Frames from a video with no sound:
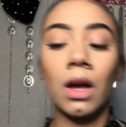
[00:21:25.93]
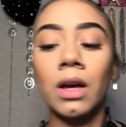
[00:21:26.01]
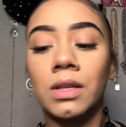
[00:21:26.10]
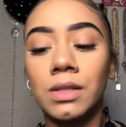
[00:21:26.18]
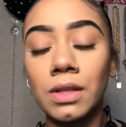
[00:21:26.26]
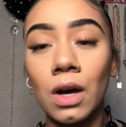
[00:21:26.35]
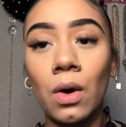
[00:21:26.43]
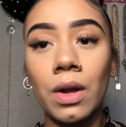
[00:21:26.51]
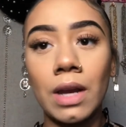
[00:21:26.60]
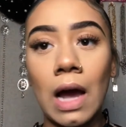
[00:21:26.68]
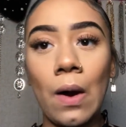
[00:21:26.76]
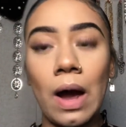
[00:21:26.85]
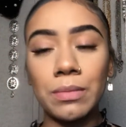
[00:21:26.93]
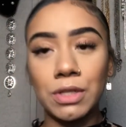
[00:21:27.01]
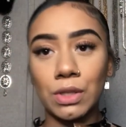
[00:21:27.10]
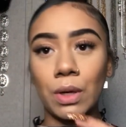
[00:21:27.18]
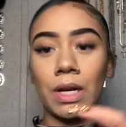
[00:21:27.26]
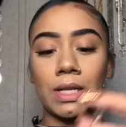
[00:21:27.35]
So now I'm just
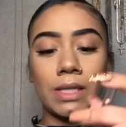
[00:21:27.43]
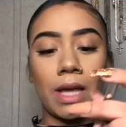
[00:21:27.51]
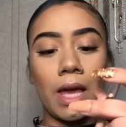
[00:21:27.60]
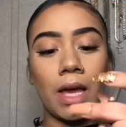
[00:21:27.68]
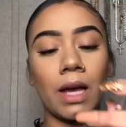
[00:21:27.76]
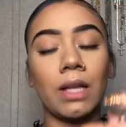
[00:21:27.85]
gonna take,